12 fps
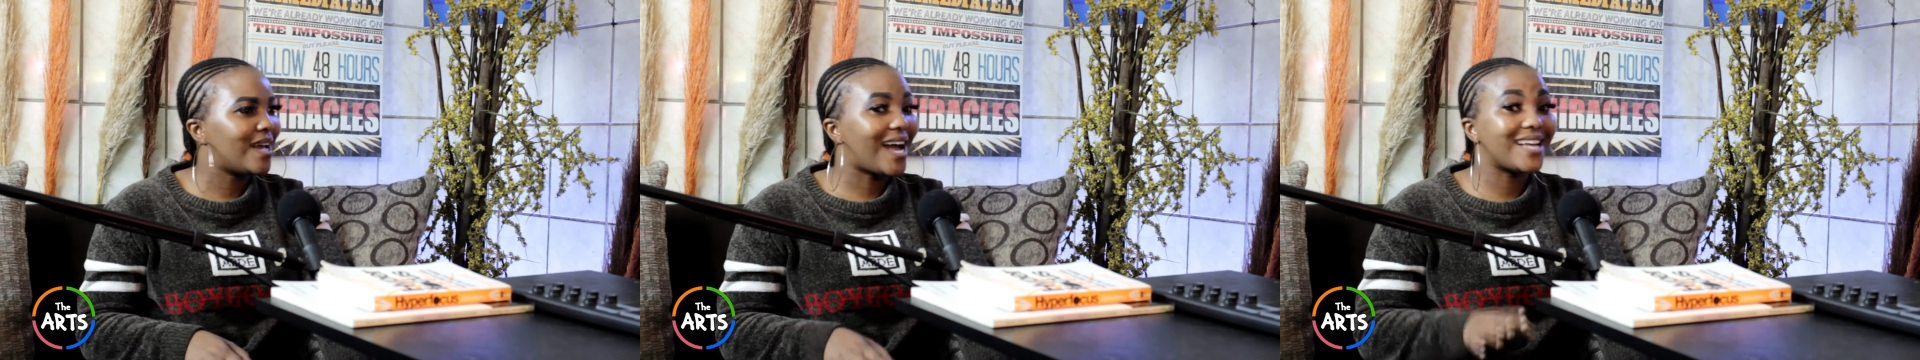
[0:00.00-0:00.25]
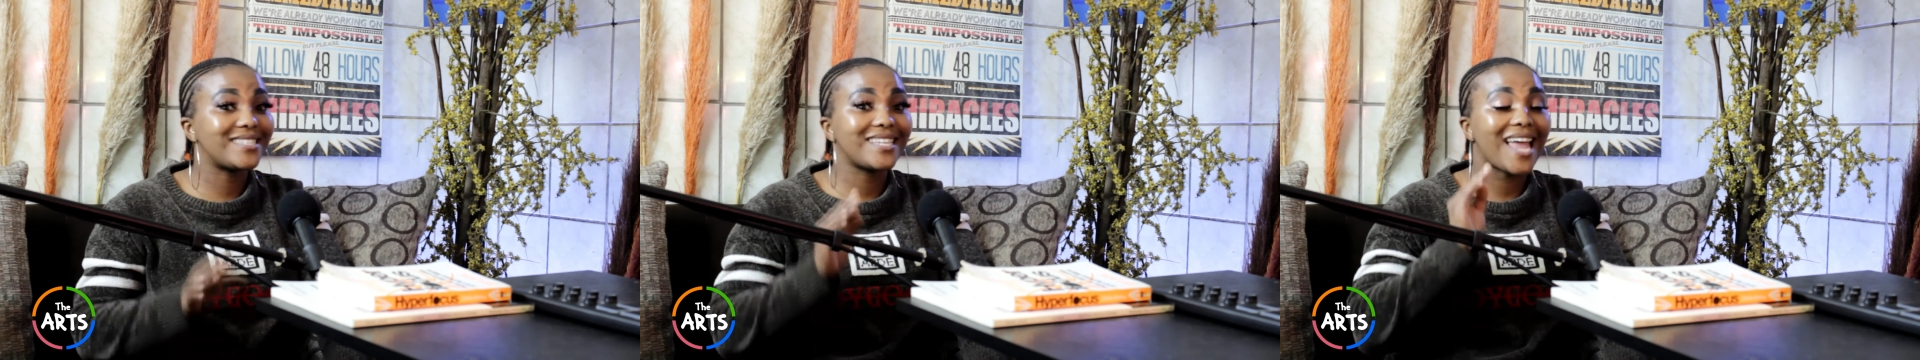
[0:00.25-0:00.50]

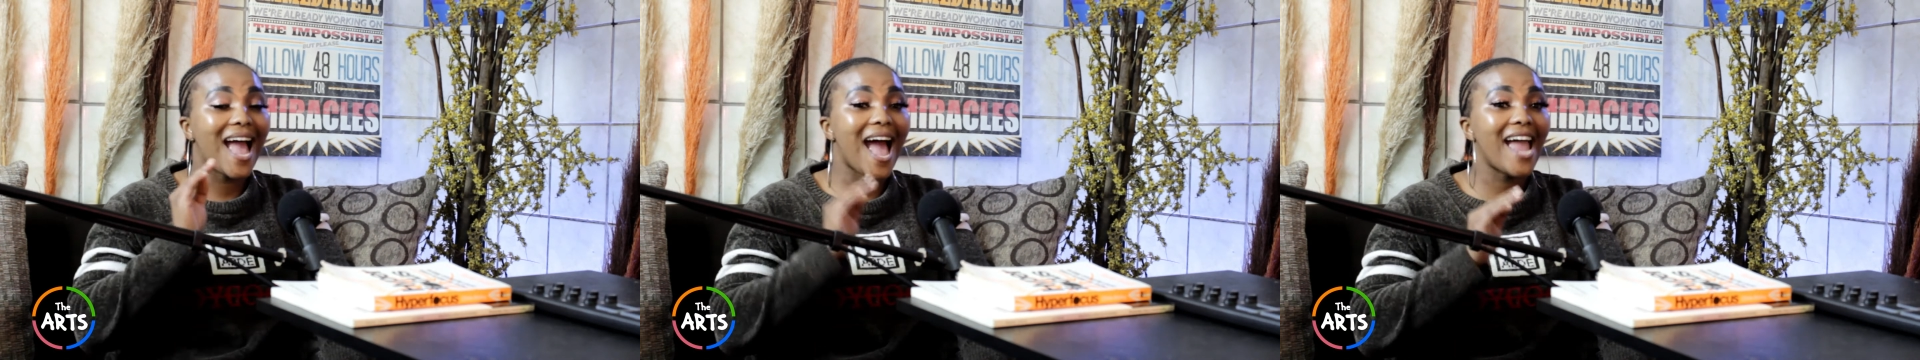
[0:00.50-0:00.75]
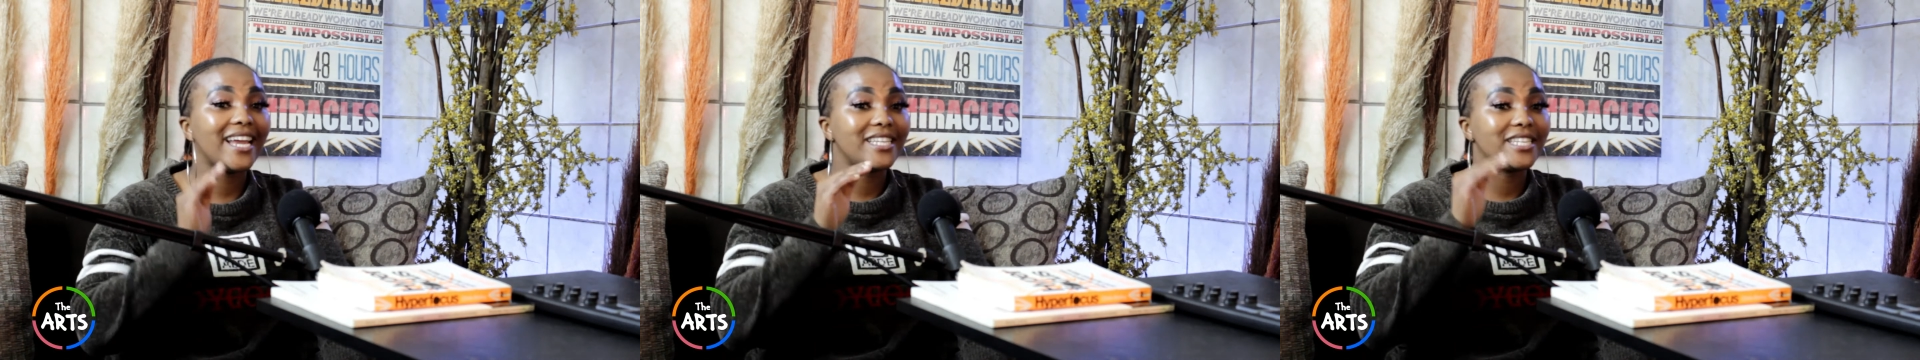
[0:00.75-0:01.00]
I said,
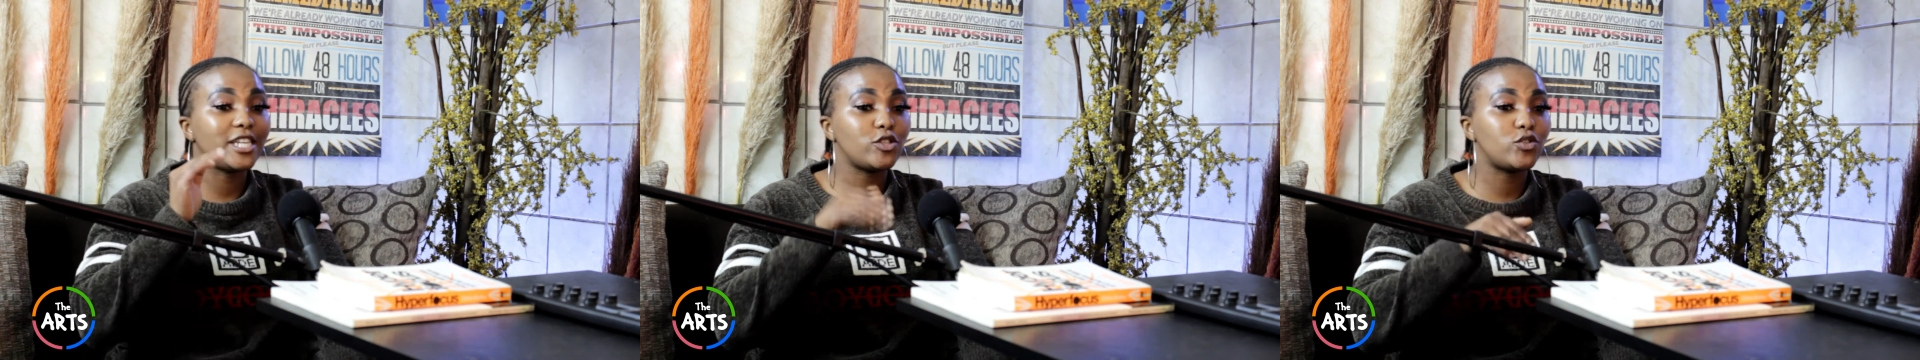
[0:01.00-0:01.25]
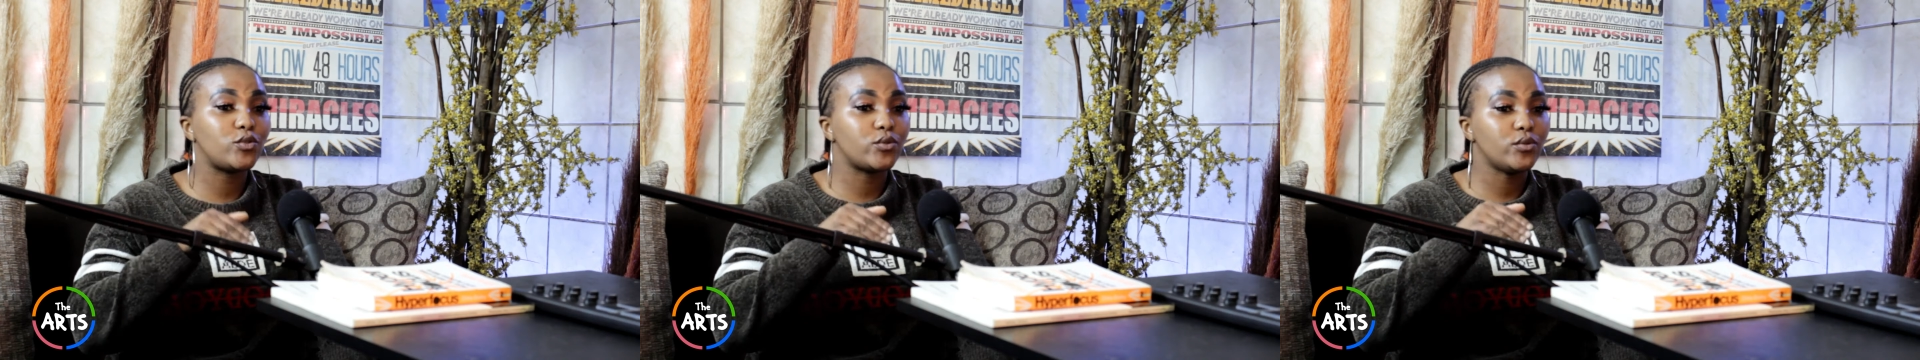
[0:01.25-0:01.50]
I
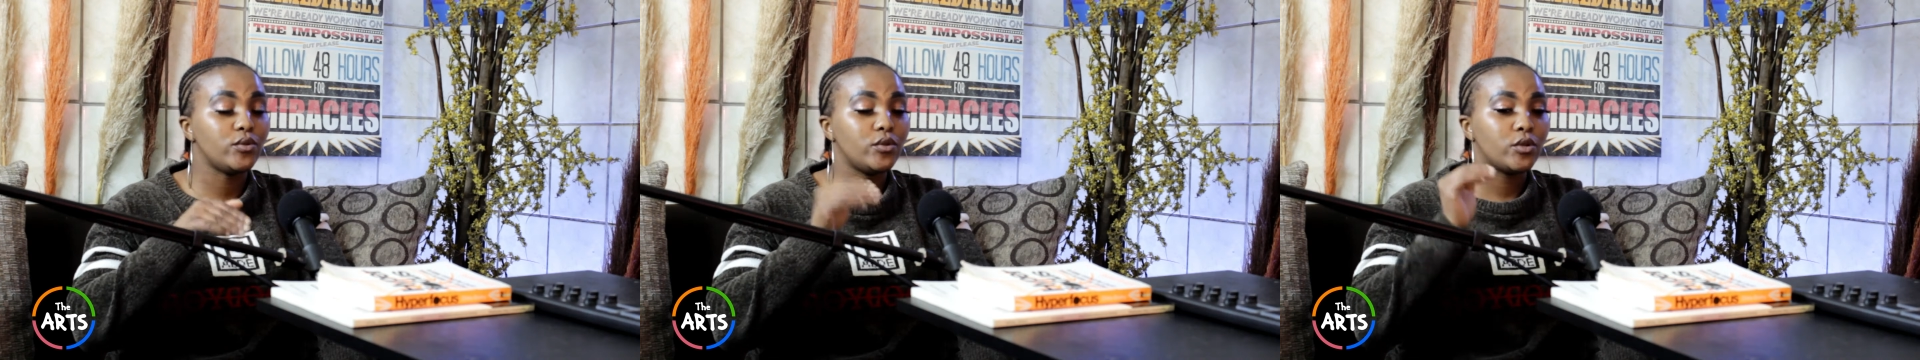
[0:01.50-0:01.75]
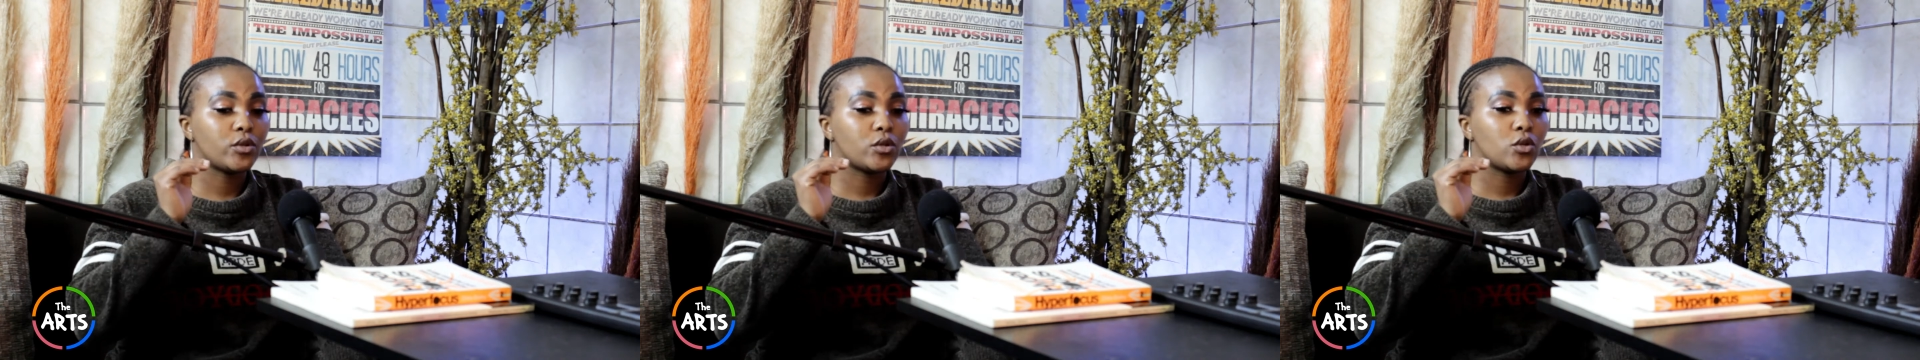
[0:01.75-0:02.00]
need you
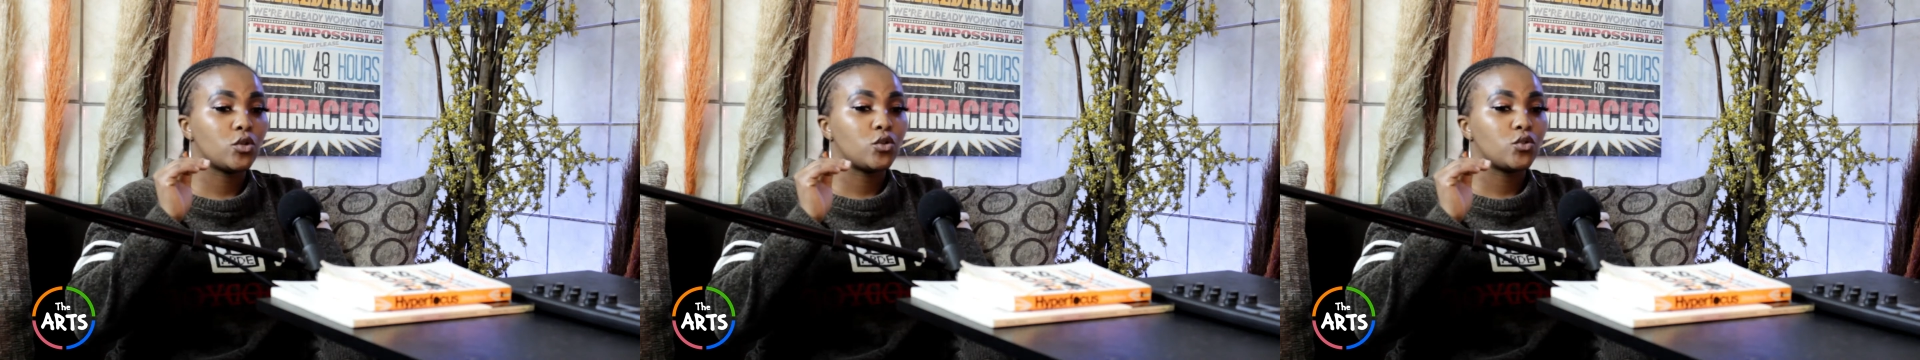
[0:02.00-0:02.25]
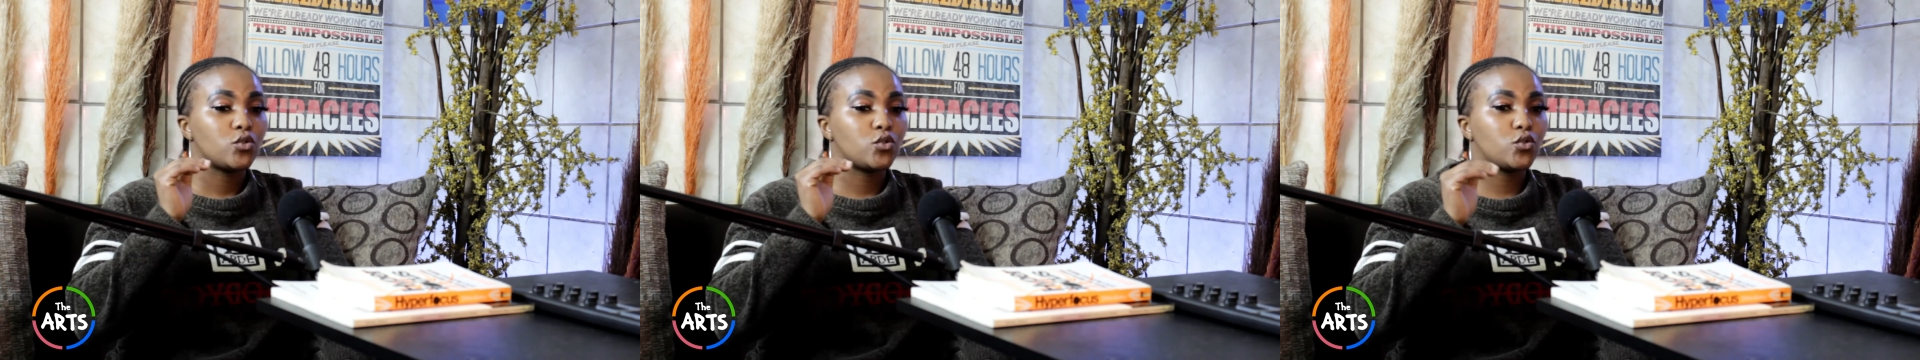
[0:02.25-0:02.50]

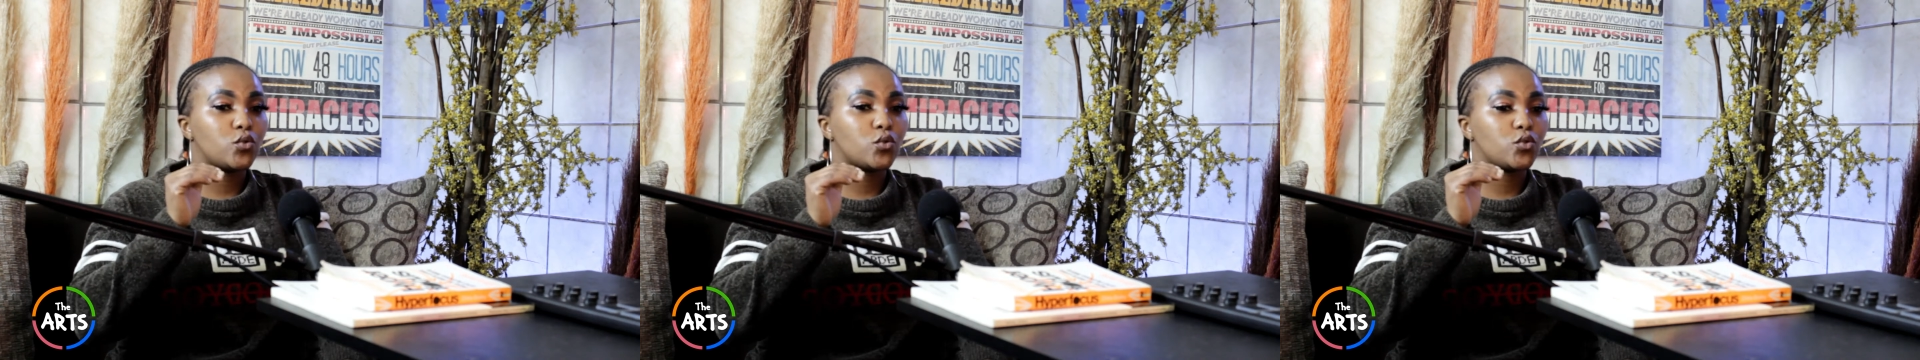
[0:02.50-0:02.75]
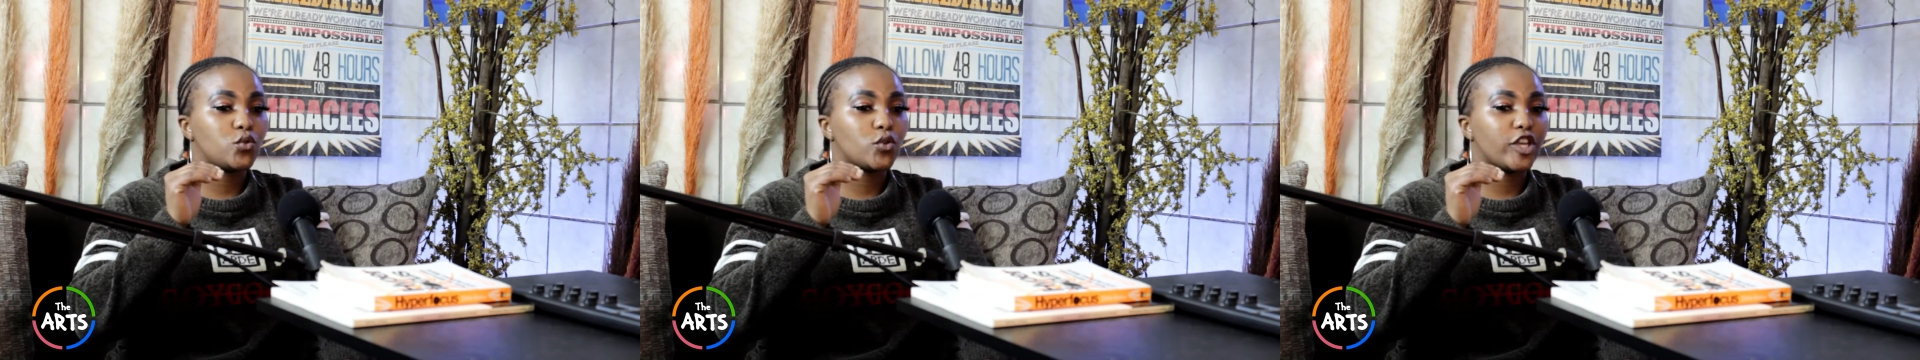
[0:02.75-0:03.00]

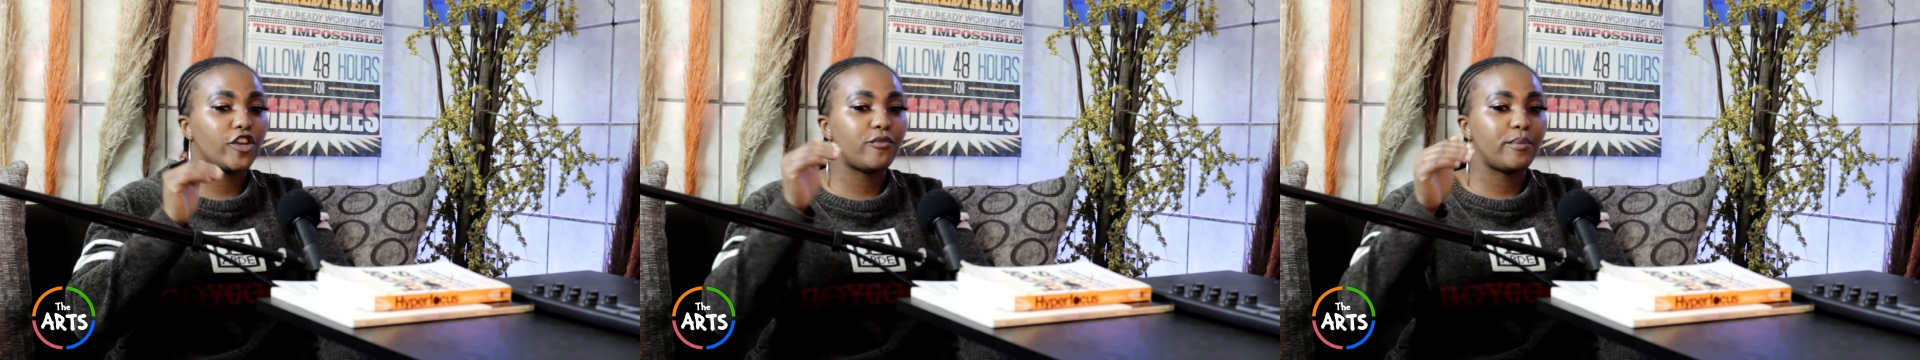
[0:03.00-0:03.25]
to give